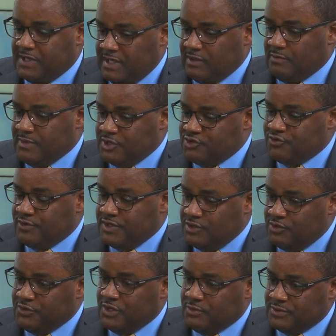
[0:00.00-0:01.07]
Elementary,
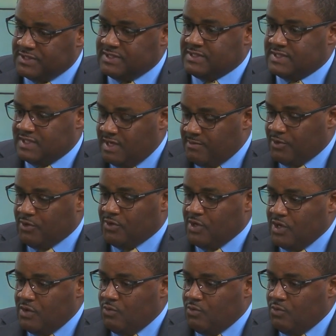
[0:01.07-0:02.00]
you'll notice this summer